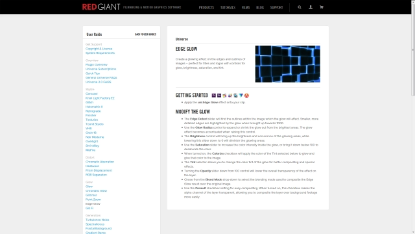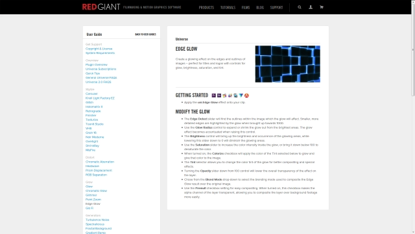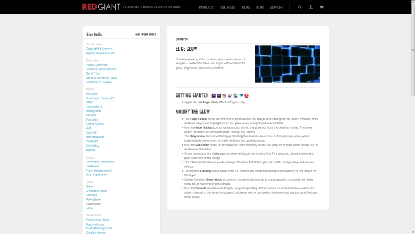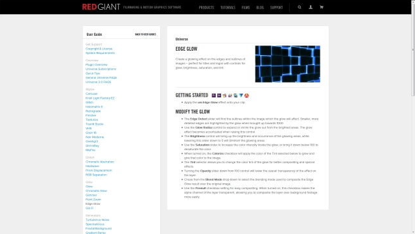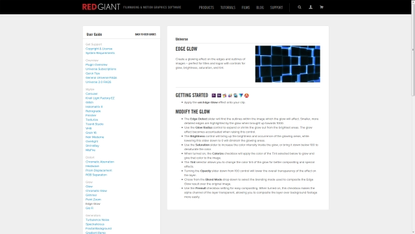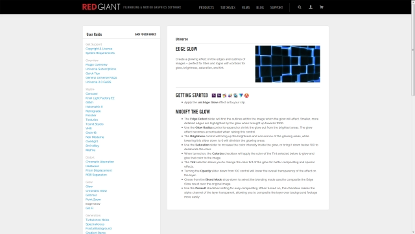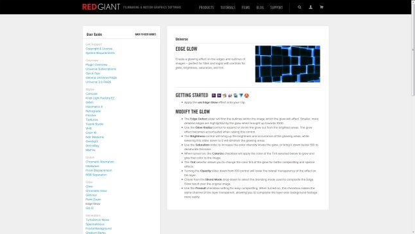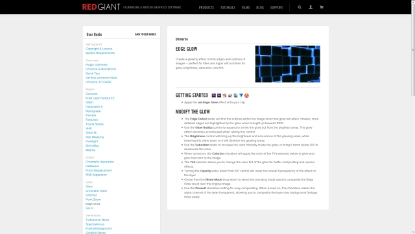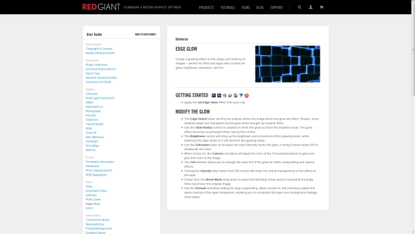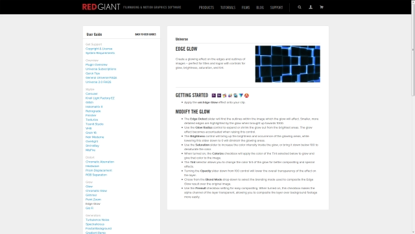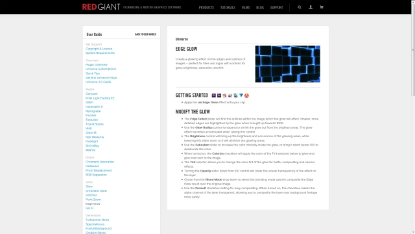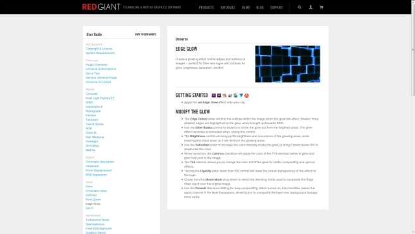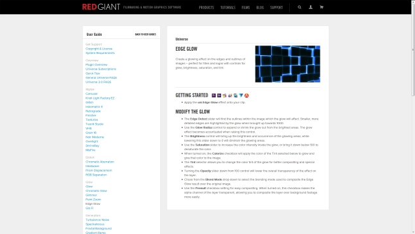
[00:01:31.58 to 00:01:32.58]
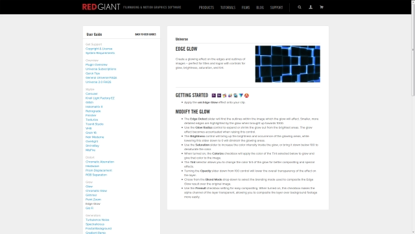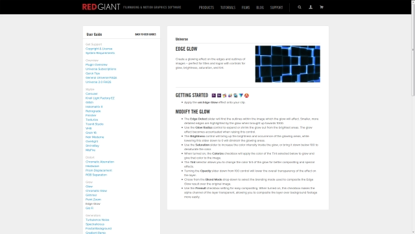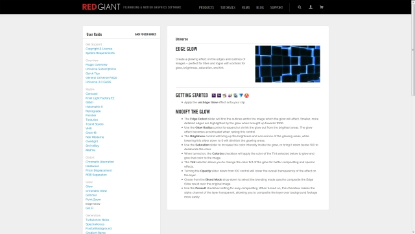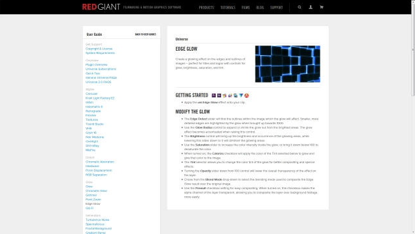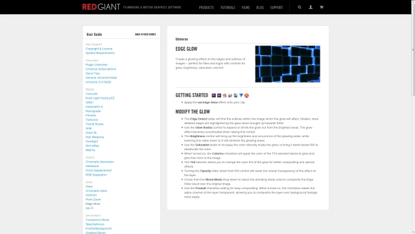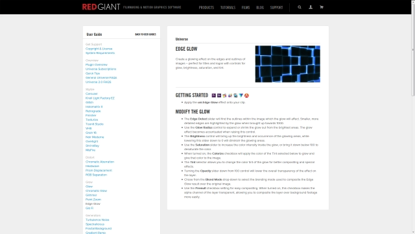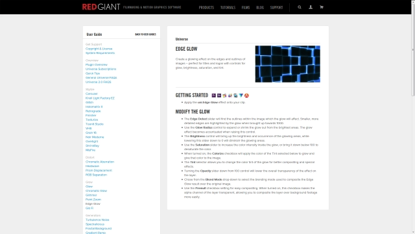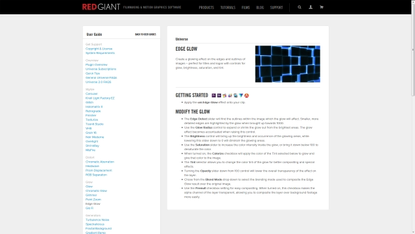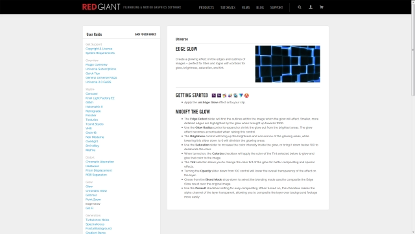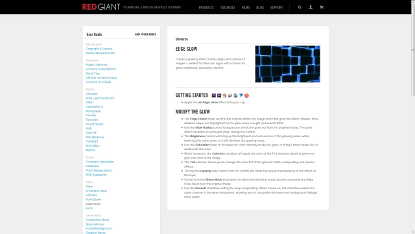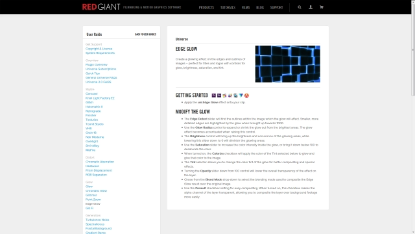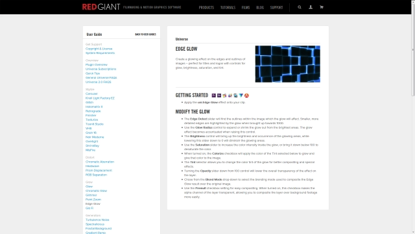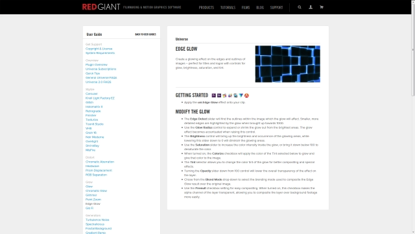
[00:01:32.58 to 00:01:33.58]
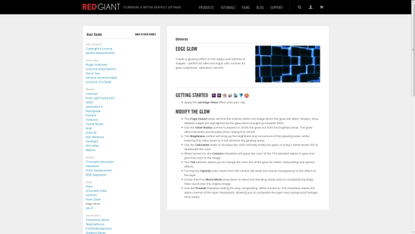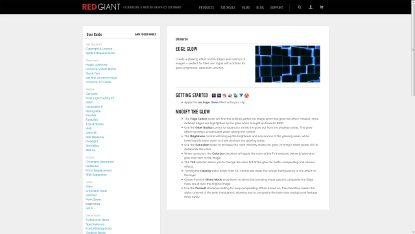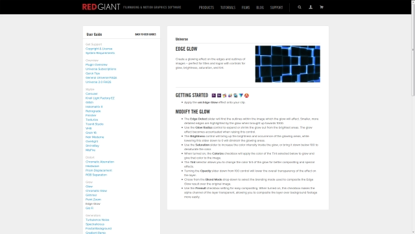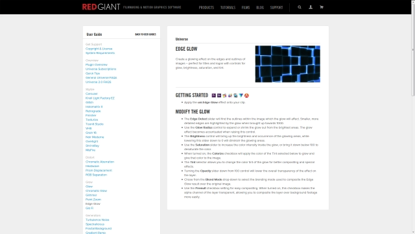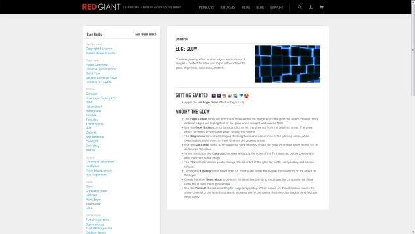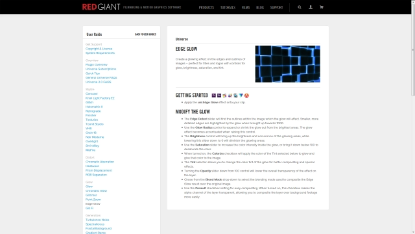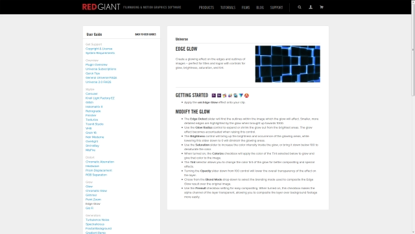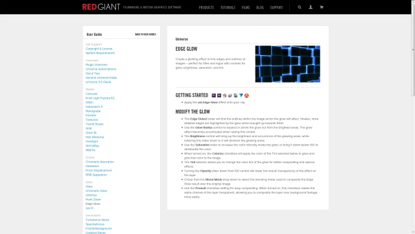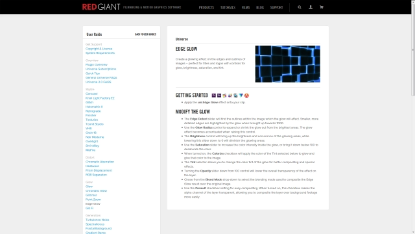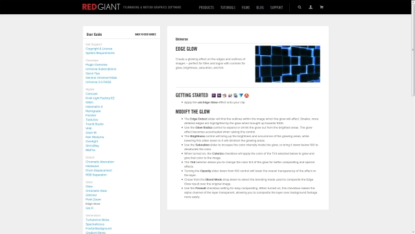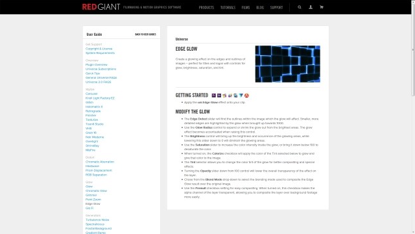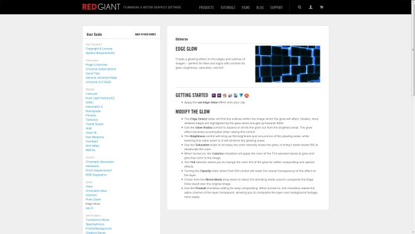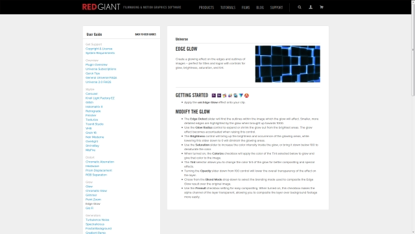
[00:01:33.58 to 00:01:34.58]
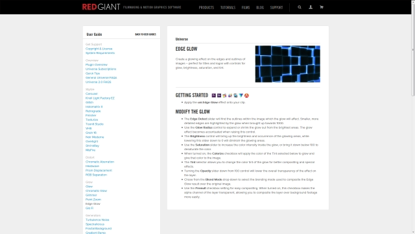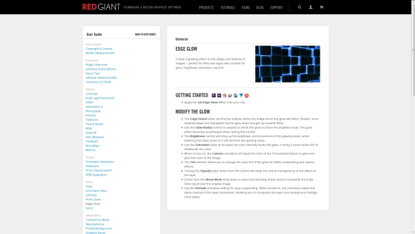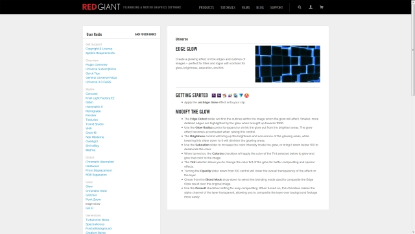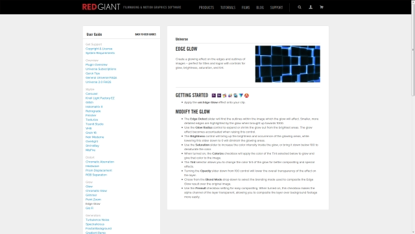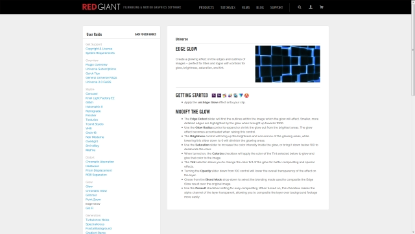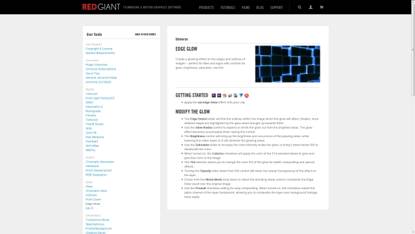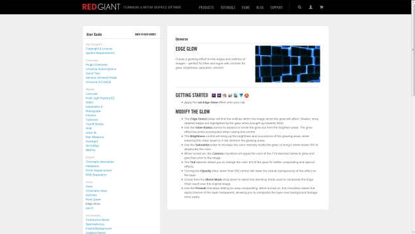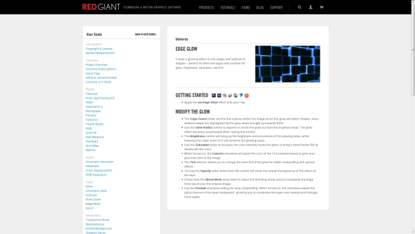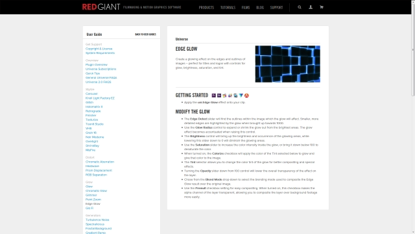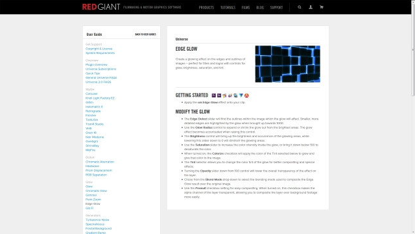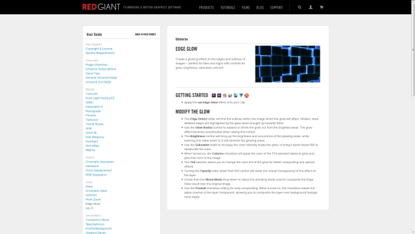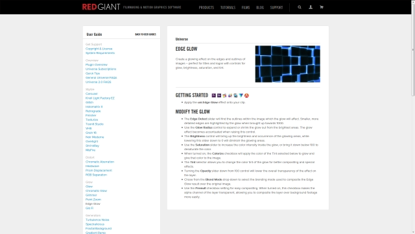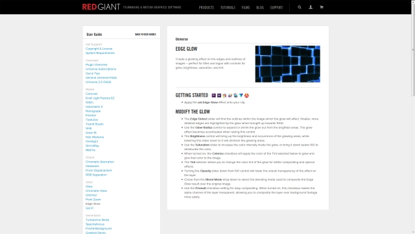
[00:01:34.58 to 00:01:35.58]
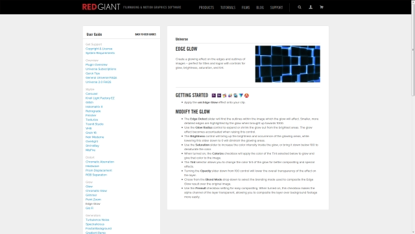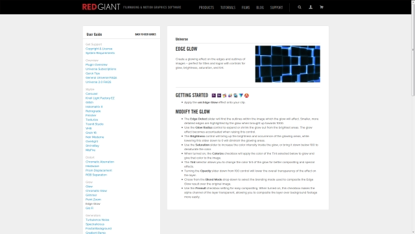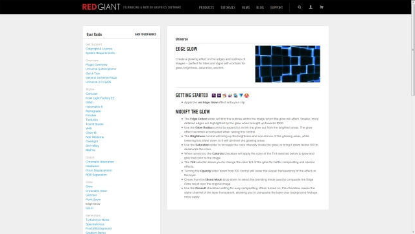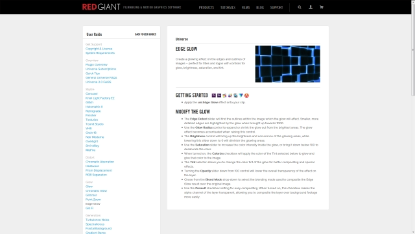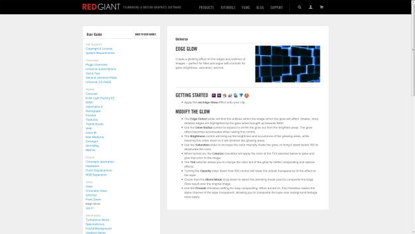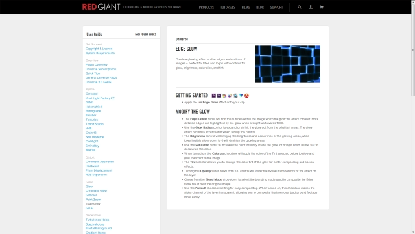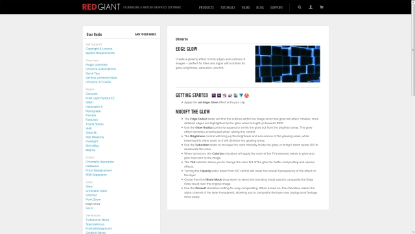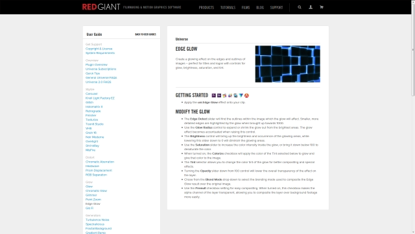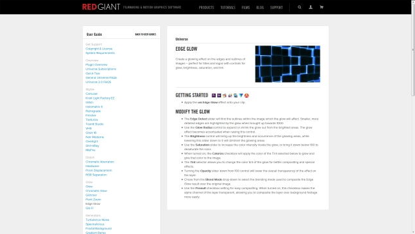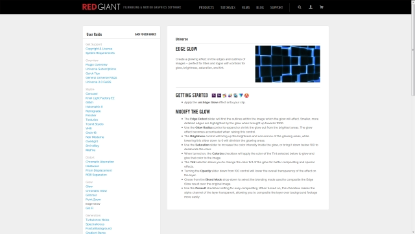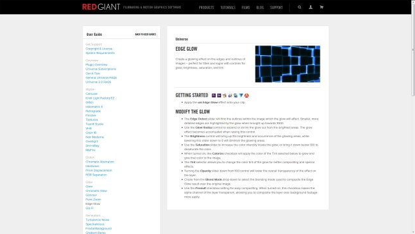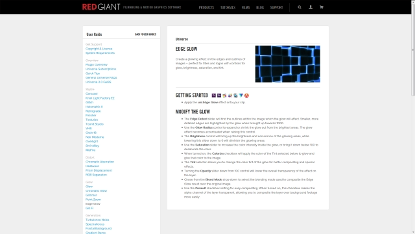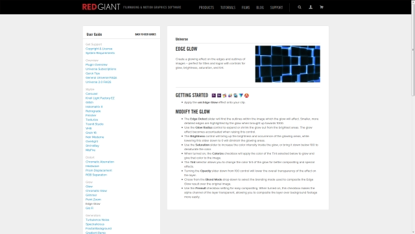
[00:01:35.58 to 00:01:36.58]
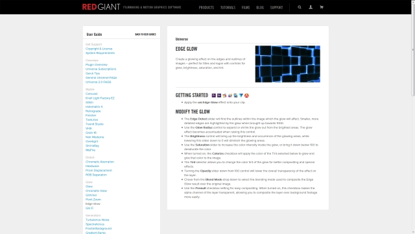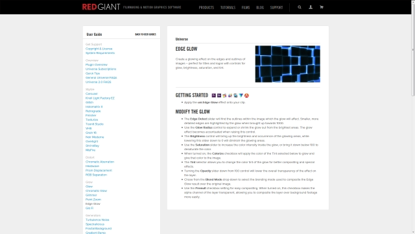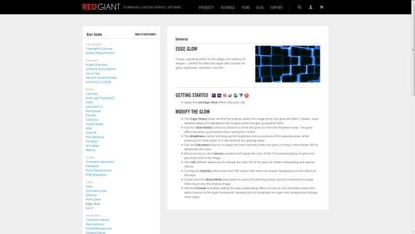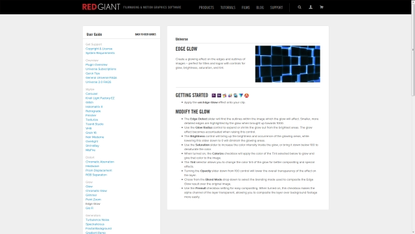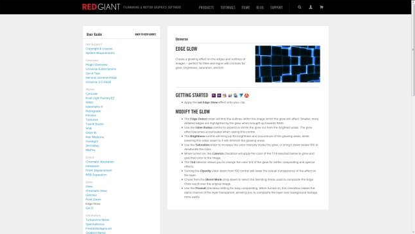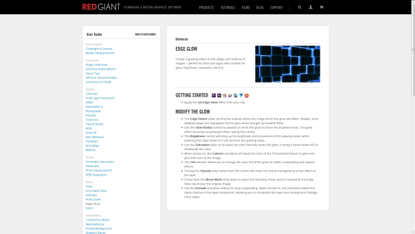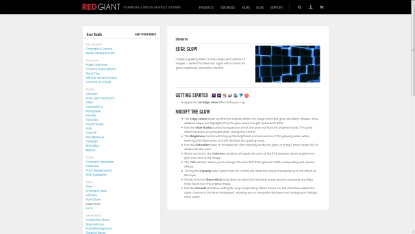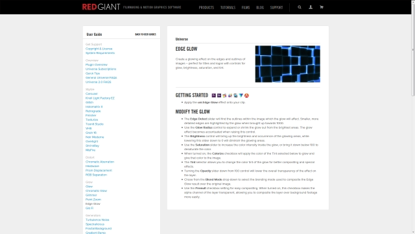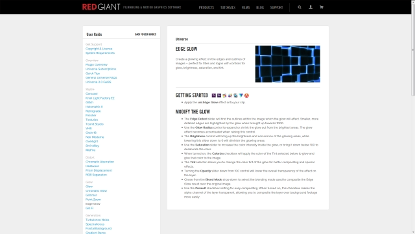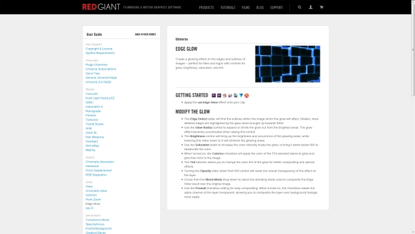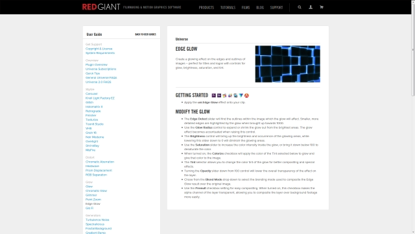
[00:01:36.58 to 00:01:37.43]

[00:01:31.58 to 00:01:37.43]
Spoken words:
(no speaker visible)